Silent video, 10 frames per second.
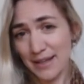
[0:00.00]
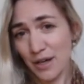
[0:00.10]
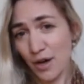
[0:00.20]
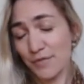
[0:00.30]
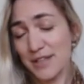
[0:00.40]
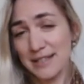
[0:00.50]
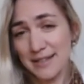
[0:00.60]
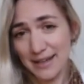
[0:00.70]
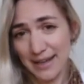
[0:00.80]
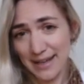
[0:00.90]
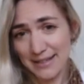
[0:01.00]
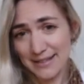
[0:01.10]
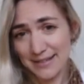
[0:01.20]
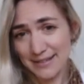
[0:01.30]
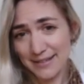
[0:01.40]
of the starlight,
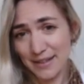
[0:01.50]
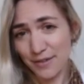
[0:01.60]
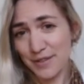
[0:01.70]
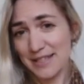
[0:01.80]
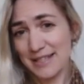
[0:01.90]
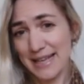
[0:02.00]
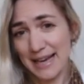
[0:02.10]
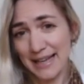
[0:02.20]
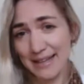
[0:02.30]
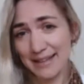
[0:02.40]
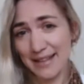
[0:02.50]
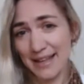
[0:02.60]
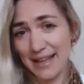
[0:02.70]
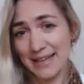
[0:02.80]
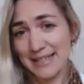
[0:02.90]
of the stellar,
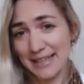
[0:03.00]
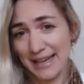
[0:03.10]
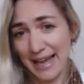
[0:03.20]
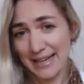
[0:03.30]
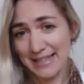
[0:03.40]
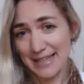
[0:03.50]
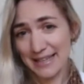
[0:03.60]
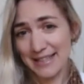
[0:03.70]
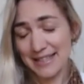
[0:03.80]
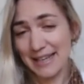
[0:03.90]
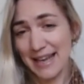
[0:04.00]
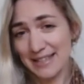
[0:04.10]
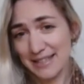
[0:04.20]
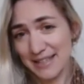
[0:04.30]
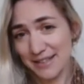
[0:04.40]
the intergalactic, the
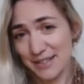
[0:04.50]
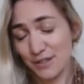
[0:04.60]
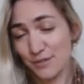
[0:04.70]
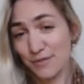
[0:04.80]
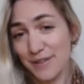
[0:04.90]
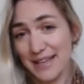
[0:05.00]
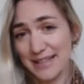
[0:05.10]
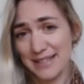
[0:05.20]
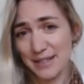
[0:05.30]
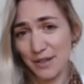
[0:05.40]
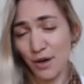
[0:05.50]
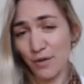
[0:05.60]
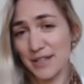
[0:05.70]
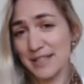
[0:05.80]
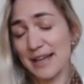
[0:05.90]
celestial spheres
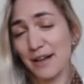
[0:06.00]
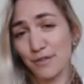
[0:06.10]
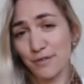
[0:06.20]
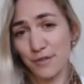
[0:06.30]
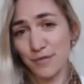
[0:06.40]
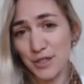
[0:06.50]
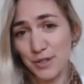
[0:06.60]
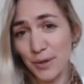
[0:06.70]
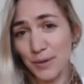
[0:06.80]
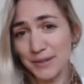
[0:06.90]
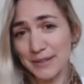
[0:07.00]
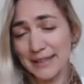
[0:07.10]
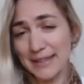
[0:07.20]
of the self, of the soul.